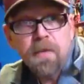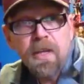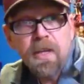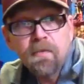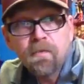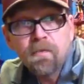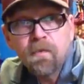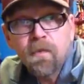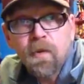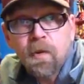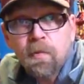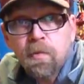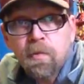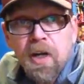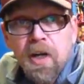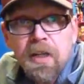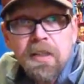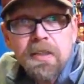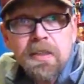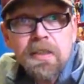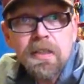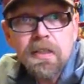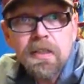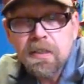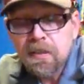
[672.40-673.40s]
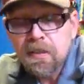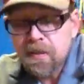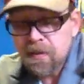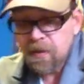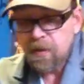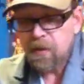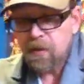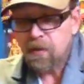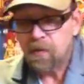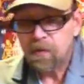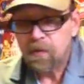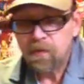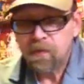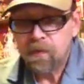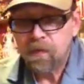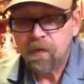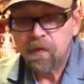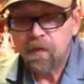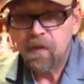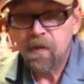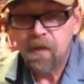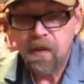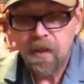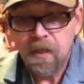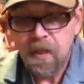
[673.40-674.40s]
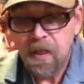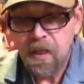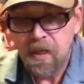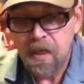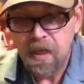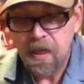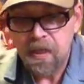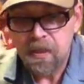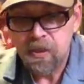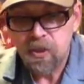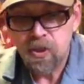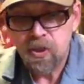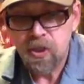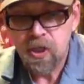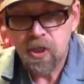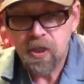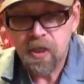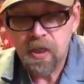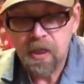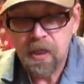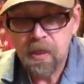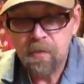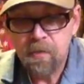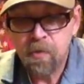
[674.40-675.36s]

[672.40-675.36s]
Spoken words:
mean for bracelets too. A nice chunky